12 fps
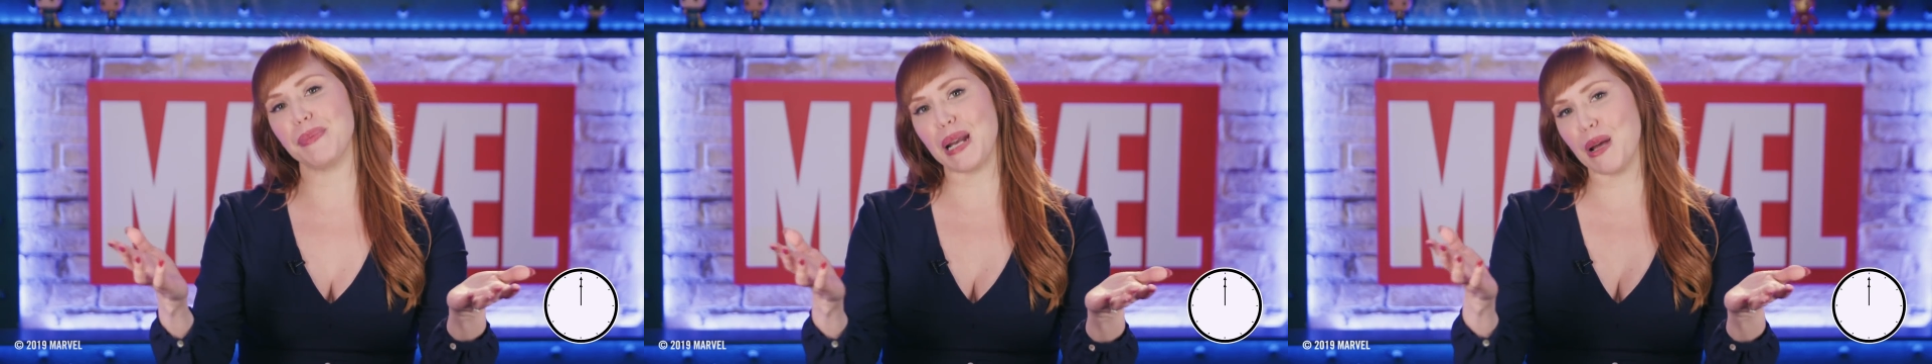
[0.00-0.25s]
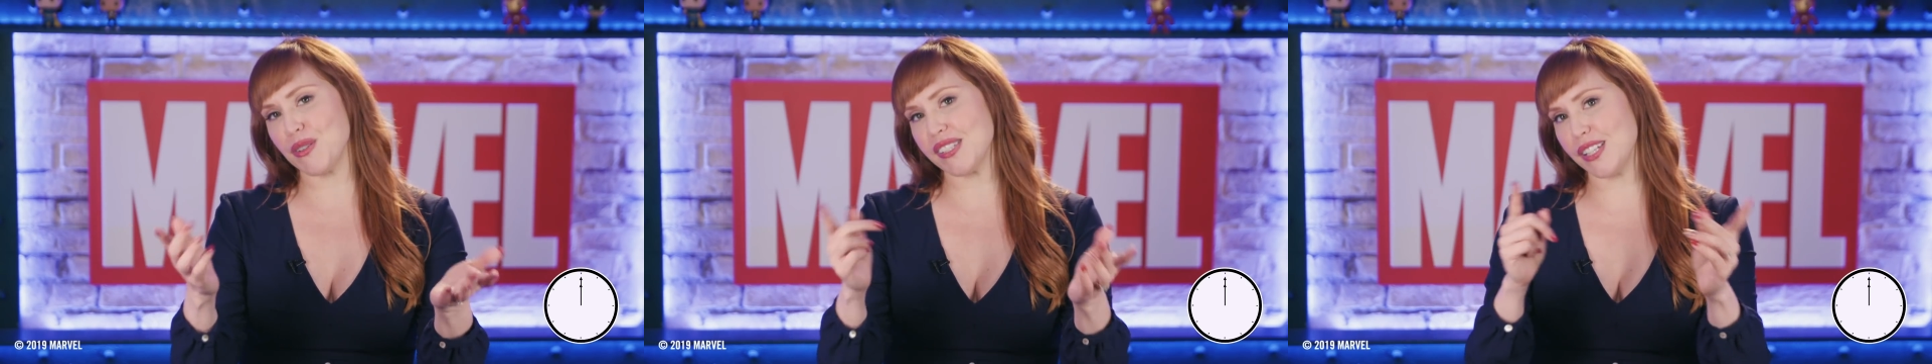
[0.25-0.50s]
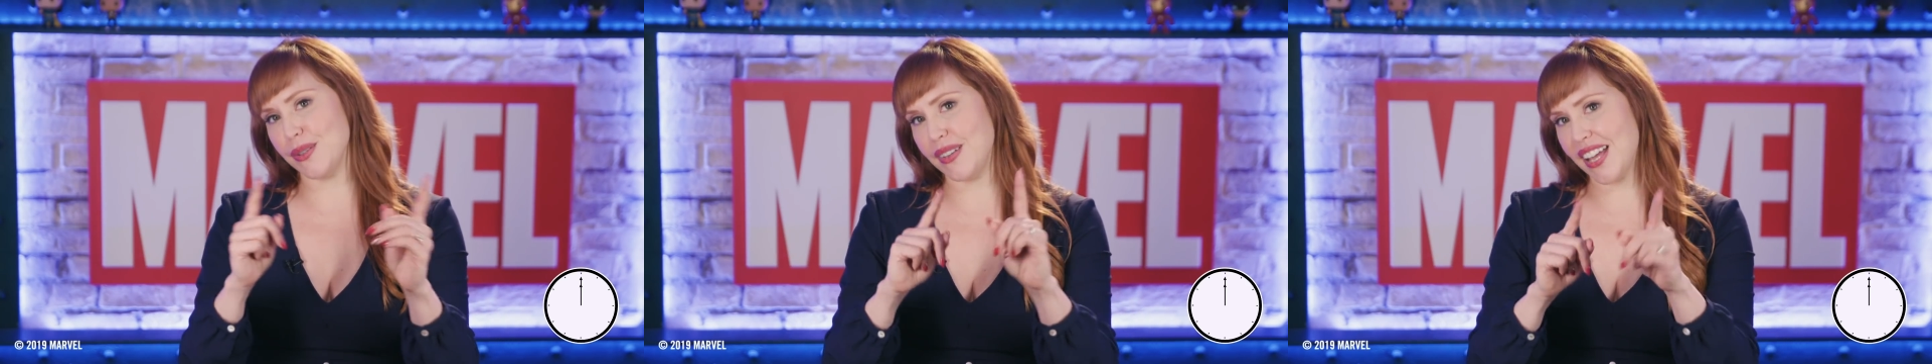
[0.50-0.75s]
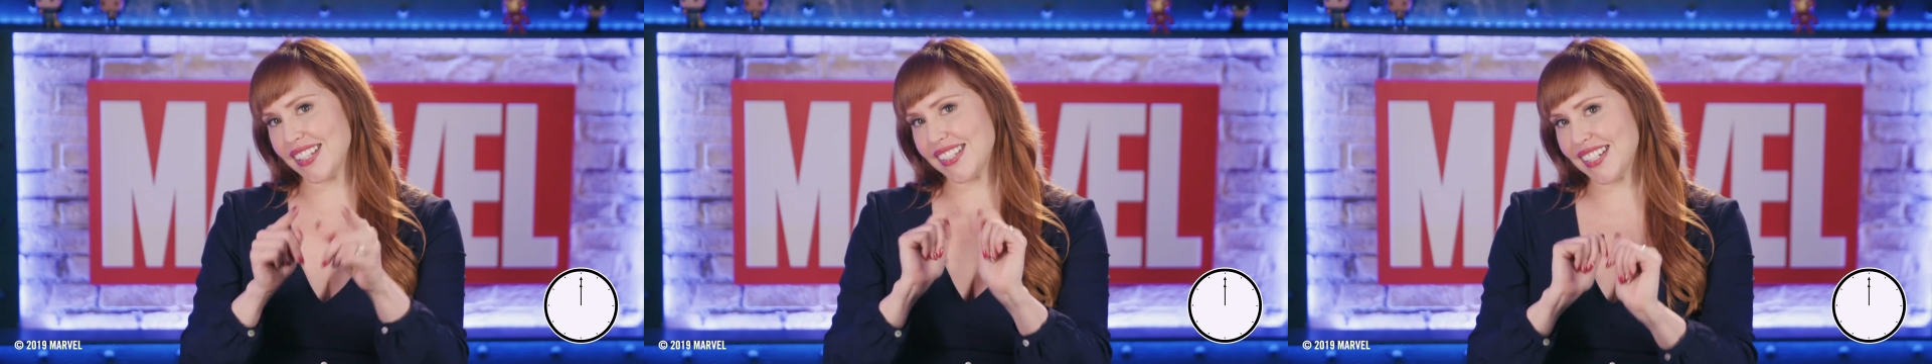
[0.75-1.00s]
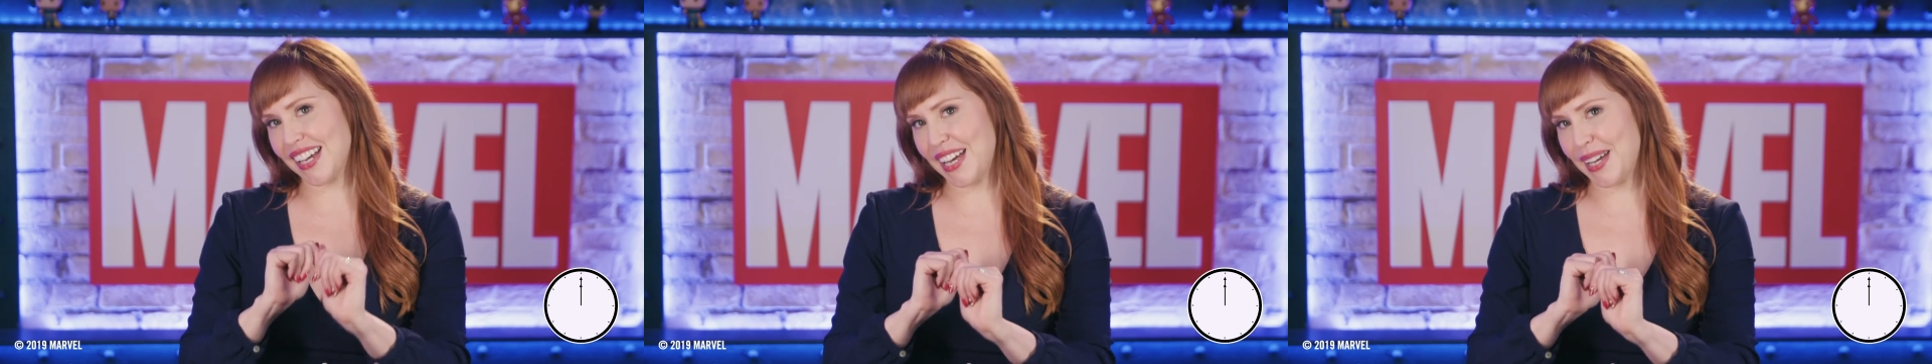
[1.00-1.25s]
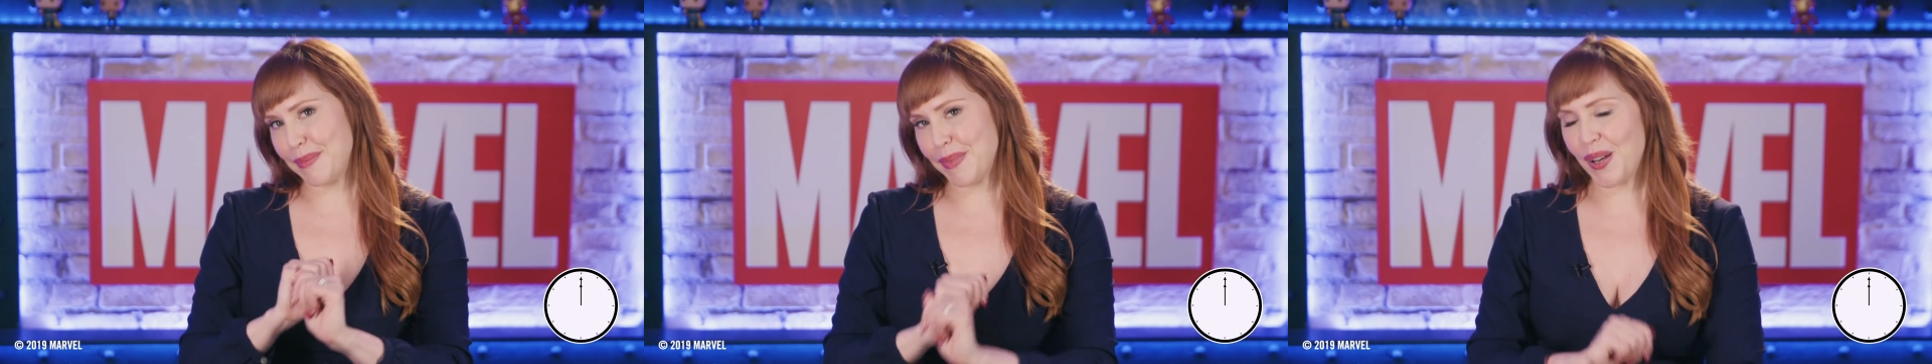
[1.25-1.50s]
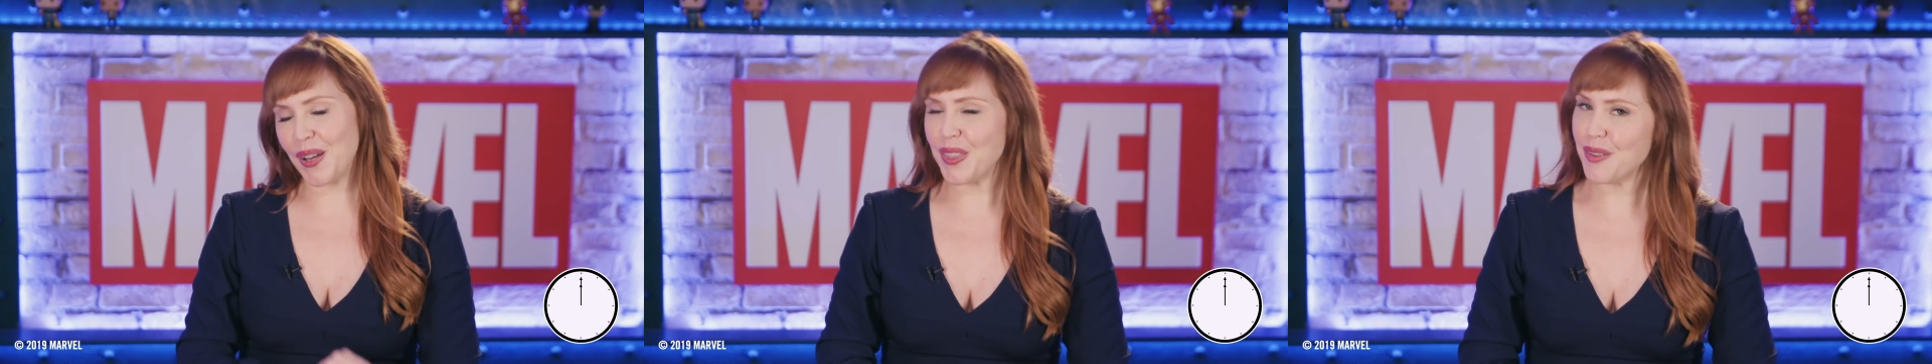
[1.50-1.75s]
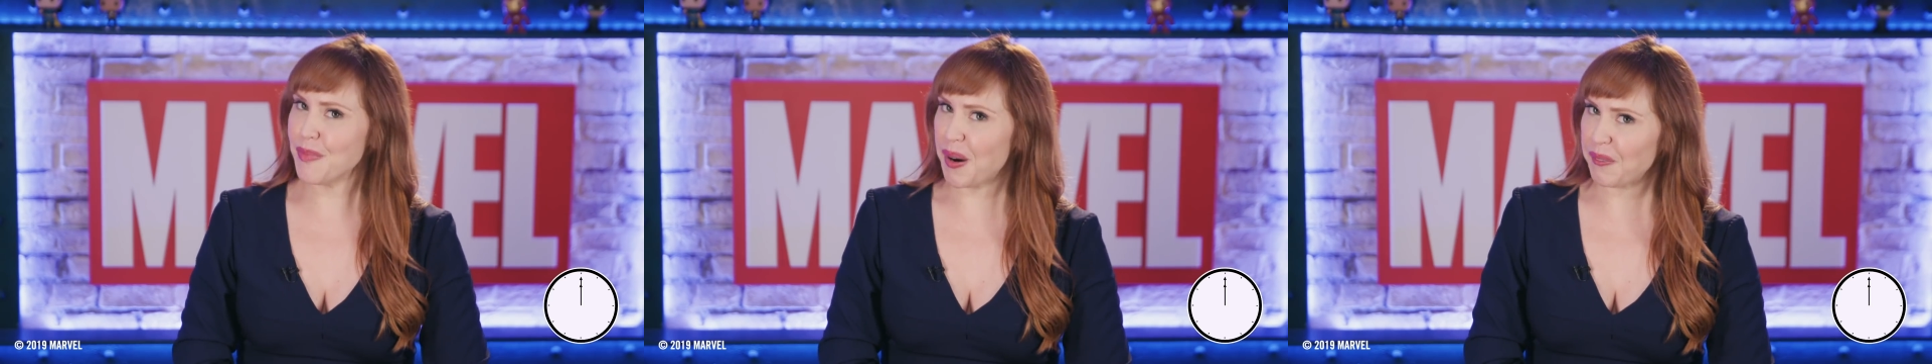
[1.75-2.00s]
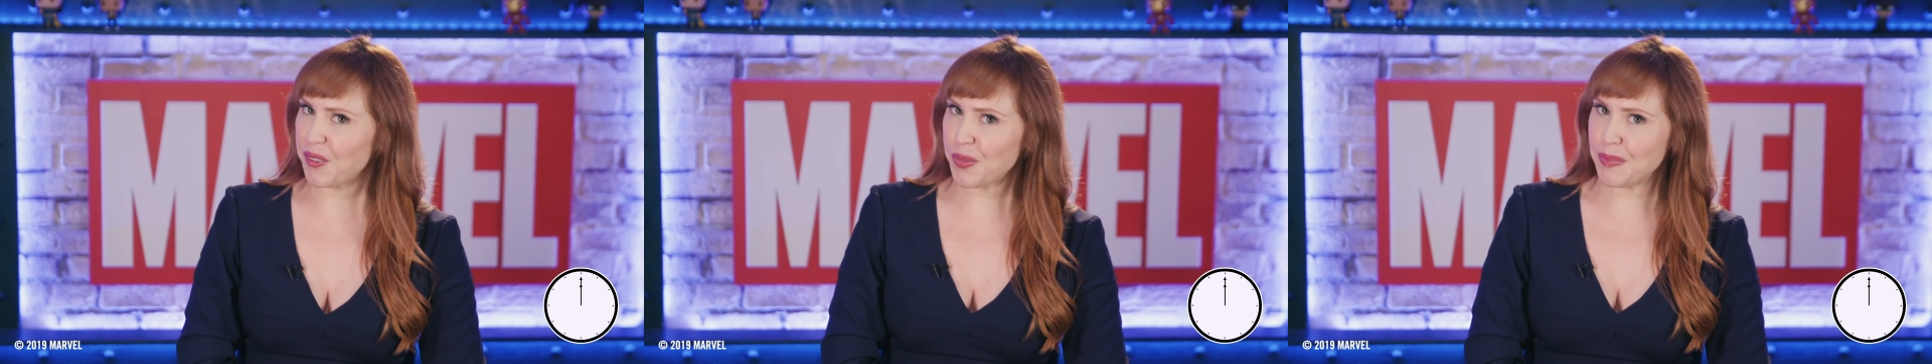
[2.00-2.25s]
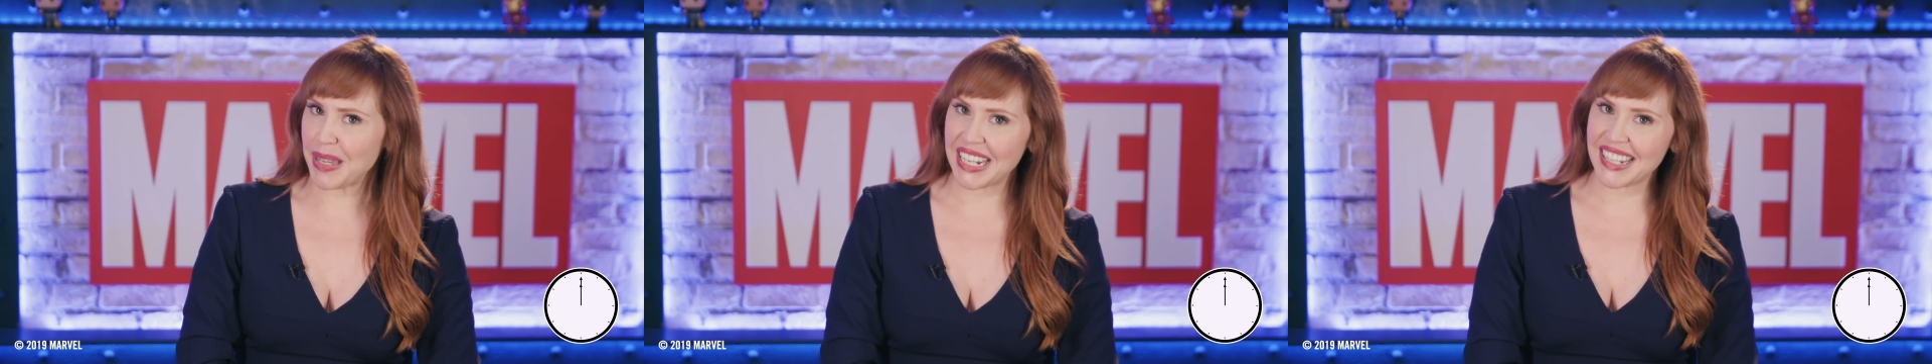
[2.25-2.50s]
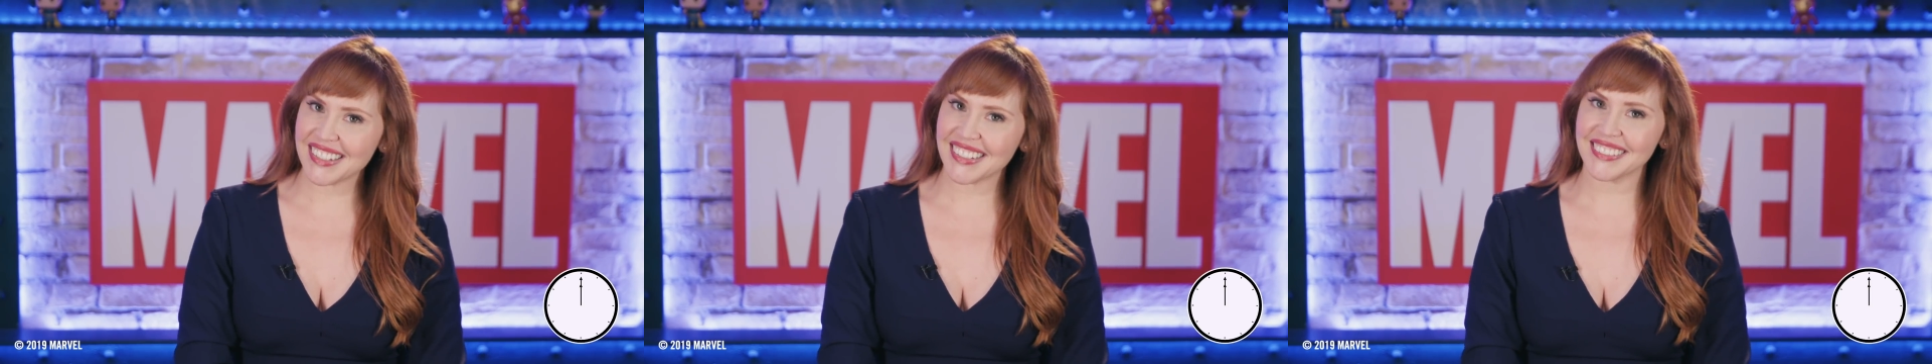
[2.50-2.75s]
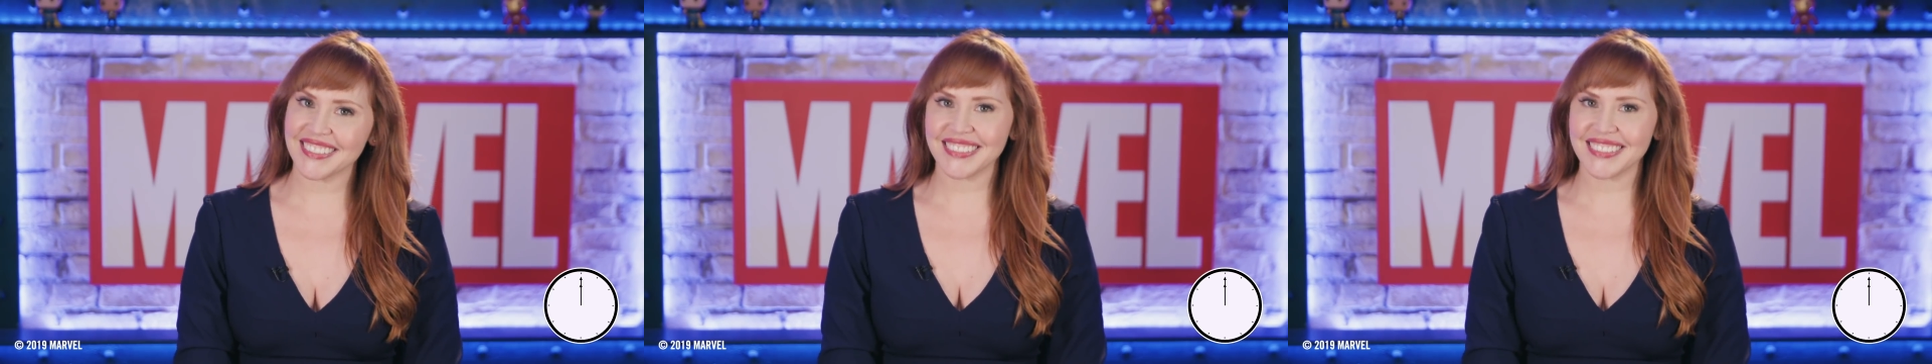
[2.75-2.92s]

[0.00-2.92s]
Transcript: but I will see you next time on the Marvel Minute.